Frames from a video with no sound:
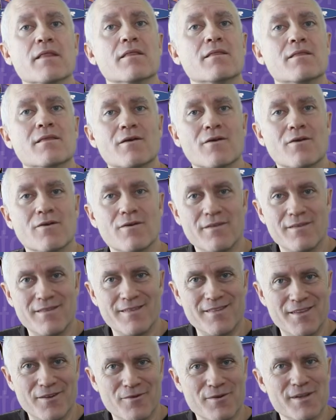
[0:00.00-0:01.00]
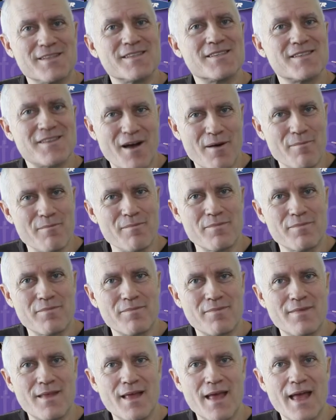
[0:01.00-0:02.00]
but there there is some.
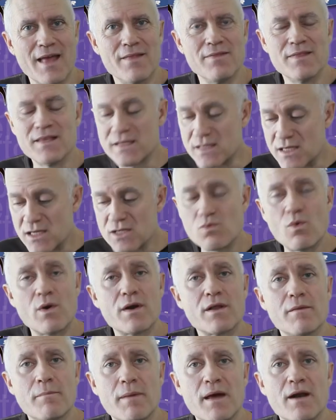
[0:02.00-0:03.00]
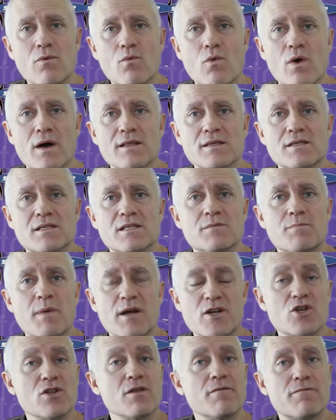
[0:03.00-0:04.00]
And this is one of the better ones,
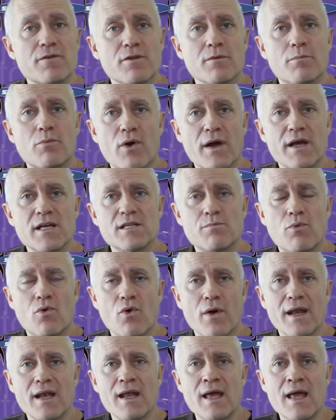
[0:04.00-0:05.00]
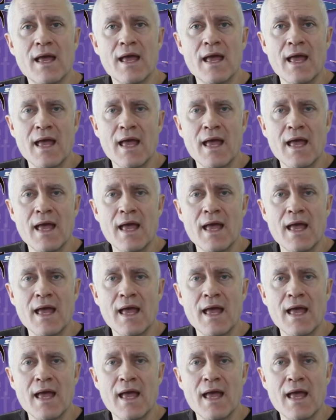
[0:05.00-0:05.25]
especially for the price point.